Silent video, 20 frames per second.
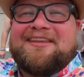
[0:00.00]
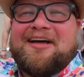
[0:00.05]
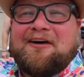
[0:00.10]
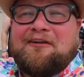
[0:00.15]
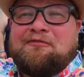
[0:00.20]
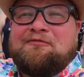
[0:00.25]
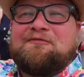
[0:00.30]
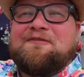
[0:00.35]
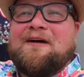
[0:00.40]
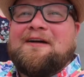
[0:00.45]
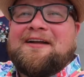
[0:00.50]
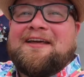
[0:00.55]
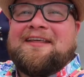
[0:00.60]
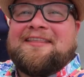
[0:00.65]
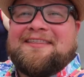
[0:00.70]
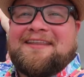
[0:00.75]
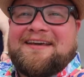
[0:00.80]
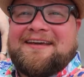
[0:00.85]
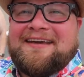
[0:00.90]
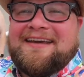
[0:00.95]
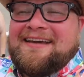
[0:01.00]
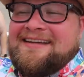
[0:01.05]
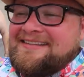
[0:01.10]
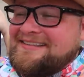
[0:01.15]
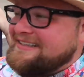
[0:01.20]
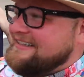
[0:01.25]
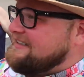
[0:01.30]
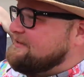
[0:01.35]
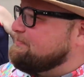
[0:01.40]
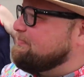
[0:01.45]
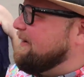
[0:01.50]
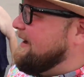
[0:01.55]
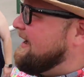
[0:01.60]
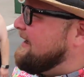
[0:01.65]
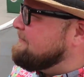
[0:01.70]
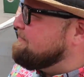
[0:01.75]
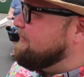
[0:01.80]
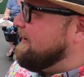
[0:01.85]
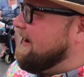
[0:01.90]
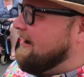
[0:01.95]
The funny thing is, is
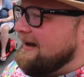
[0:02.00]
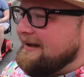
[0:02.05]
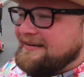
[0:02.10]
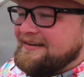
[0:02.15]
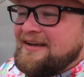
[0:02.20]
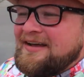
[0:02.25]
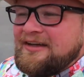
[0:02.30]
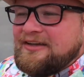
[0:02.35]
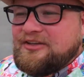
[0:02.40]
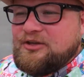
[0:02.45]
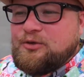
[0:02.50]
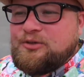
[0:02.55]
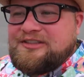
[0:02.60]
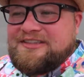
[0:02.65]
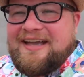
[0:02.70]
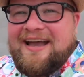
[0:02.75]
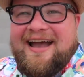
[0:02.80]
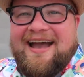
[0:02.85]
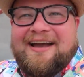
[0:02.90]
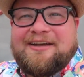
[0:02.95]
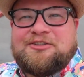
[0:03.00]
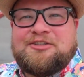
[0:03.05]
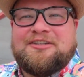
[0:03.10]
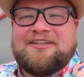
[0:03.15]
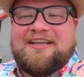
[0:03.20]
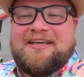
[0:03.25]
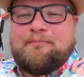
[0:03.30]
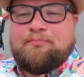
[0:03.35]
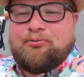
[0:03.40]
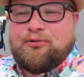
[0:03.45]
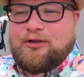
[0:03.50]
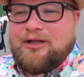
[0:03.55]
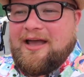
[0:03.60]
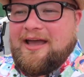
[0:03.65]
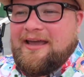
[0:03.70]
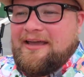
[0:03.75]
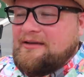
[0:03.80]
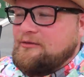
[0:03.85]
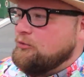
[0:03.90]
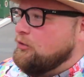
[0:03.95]
Bon Bon used to actually
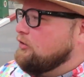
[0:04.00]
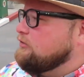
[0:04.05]
play